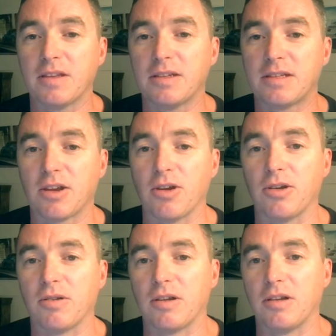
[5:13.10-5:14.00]

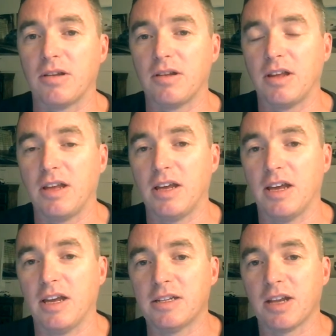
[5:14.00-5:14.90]
So
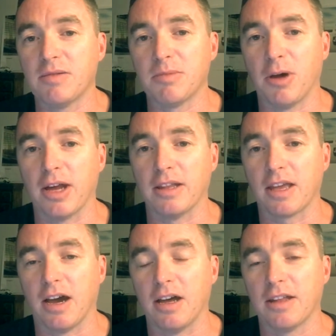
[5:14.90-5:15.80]
in terms of buying the
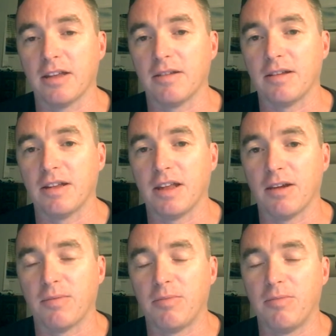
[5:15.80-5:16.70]
car,
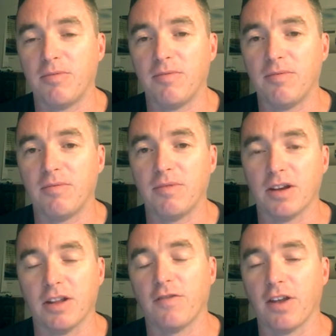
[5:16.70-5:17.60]
they're
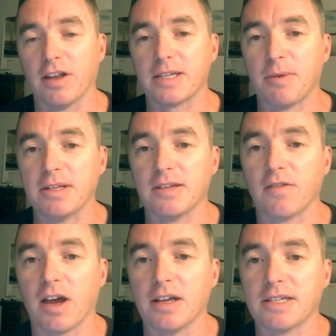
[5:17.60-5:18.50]
fairly
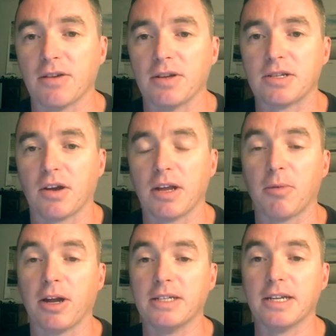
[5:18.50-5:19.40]
expensive cars here in Australia,
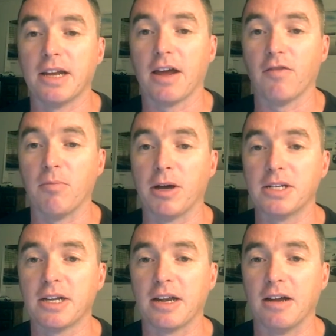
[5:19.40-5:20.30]
but I did have a
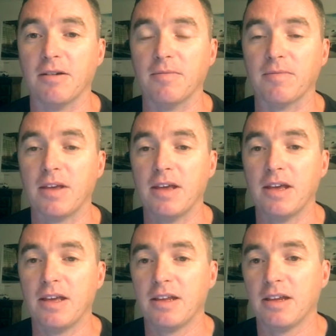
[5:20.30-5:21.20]
budget.
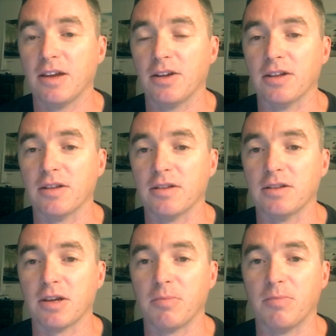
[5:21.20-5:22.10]

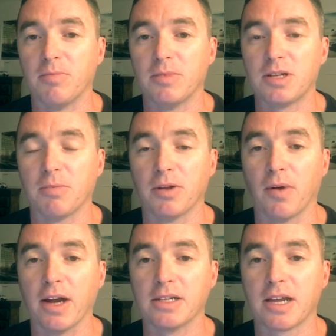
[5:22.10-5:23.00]
The top of the
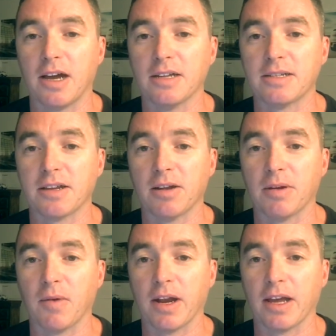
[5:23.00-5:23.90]
range cars are going to
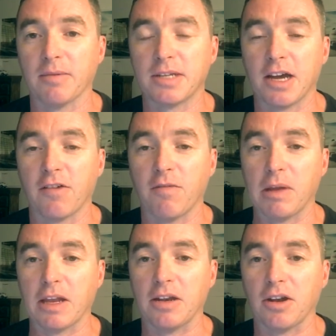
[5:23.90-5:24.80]
be running up to
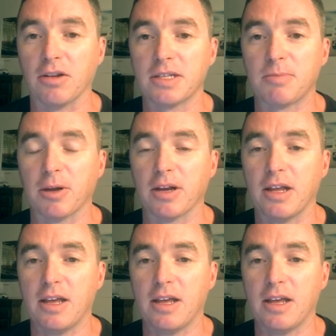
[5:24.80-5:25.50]
$500,000, but